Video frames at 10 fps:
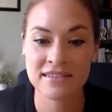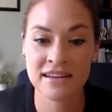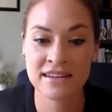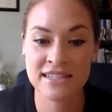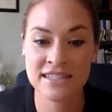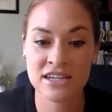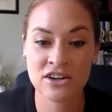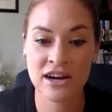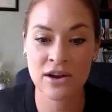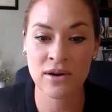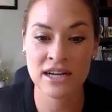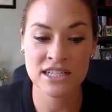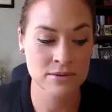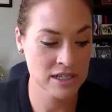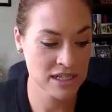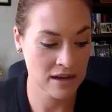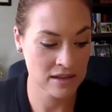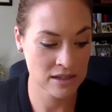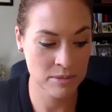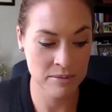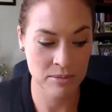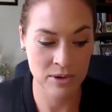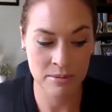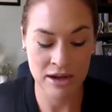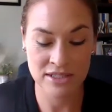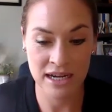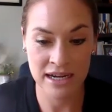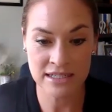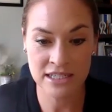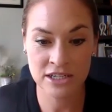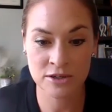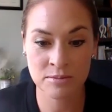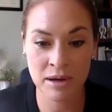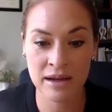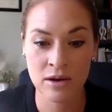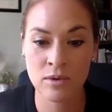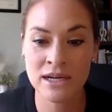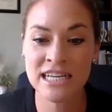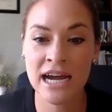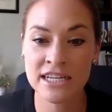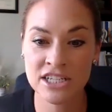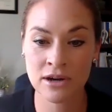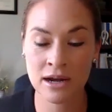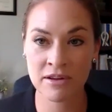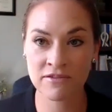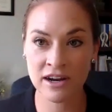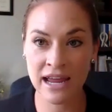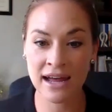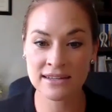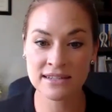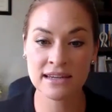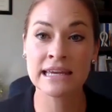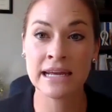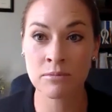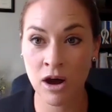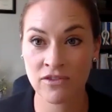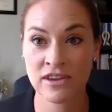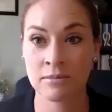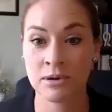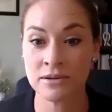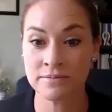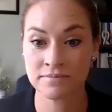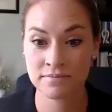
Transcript: And this is a great question. We're going to talk a little bit more about diet too, but what diet do you recommend for cats? Get them off kibble.